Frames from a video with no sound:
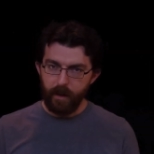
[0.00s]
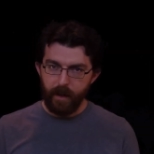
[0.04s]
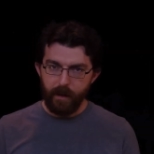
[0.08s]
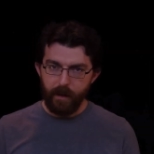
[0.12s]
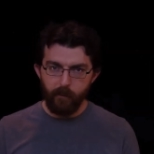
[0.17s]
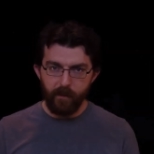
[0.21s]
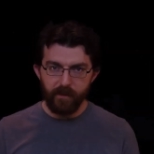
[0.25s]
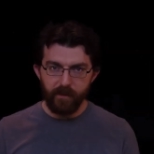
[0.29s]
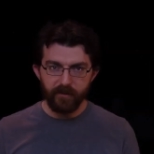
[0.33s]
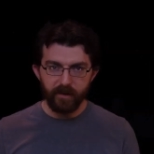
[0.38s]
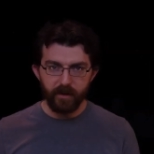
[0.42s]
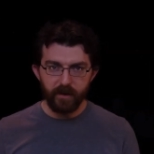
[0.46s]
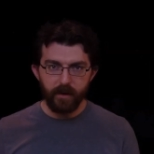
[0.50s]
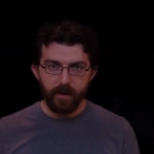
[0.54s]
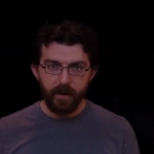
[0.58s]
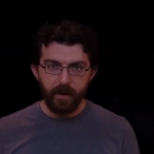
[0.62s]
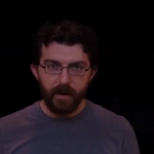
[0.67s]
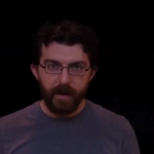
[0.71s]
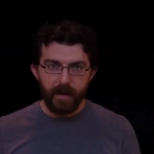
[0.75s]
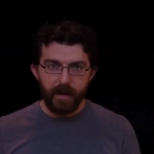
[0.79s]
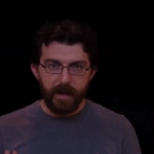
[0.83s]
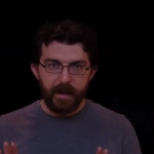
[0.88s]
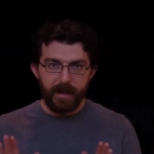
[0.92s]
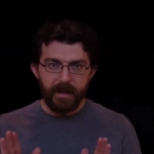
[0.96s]
However,
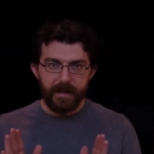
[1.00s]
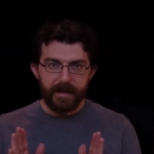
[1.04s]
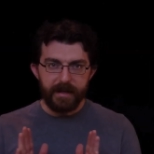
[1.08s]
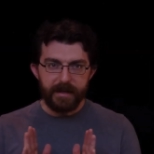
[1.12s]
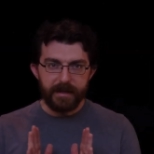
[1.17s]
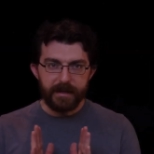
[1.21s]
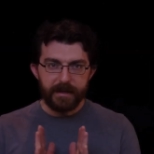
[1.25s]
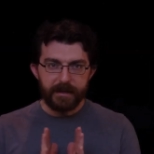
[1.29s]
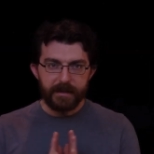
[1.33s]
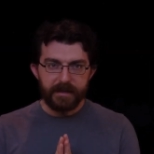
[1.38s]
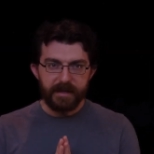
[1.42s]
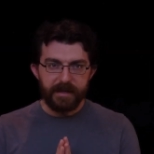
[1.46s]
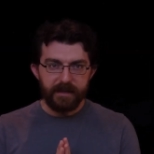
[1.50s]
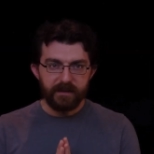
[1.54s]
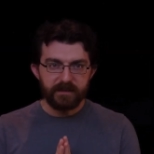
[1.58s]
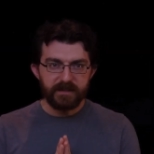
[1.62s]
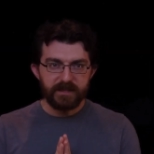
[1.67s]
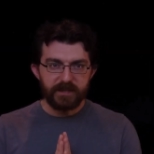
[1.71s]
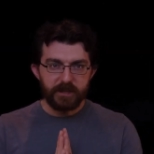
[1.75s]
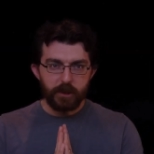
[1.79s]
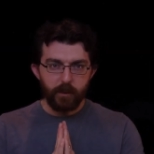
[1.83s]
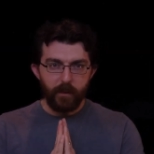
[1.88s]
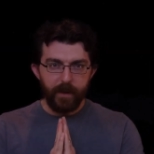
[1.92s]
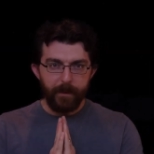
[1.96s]
it
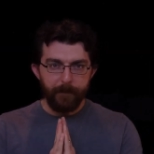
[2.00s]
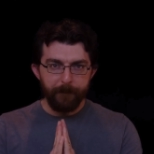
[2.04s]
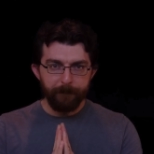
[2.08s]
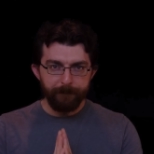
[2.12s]
leads to a